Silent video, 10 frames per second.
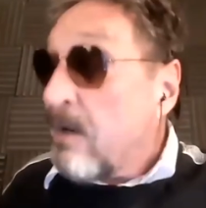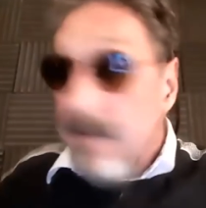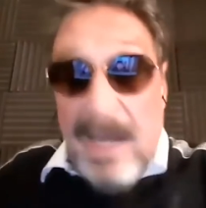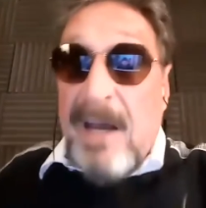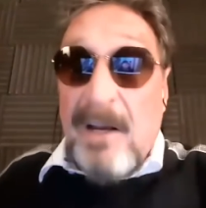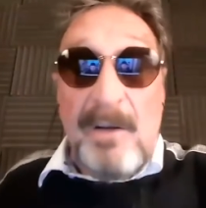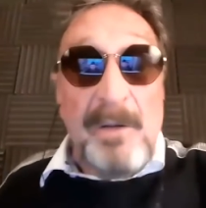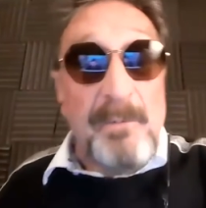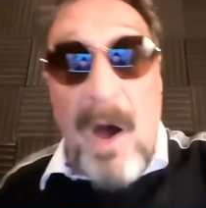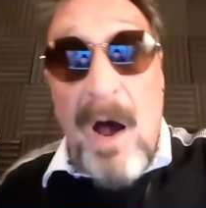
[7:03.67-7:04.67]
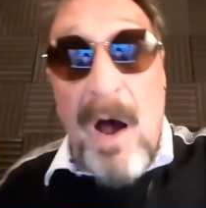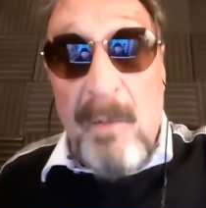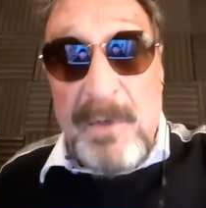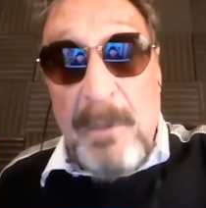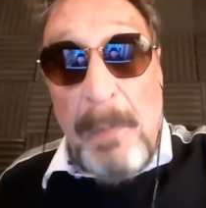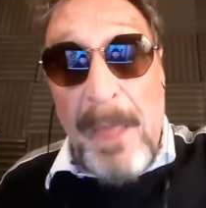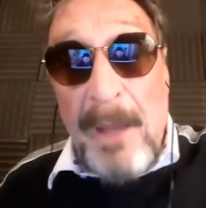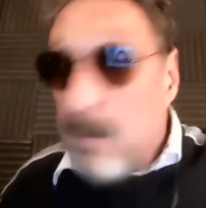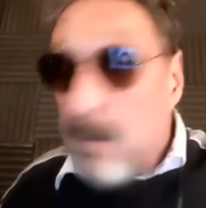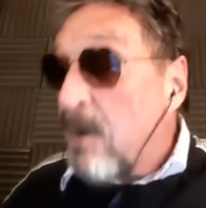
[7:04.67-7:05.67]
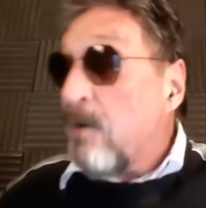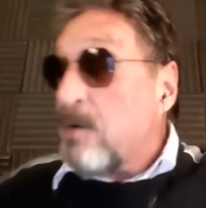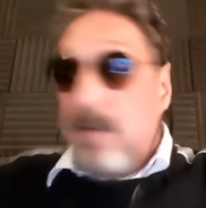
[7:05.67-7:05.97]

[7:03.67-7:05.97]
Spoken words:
and England bobs. America's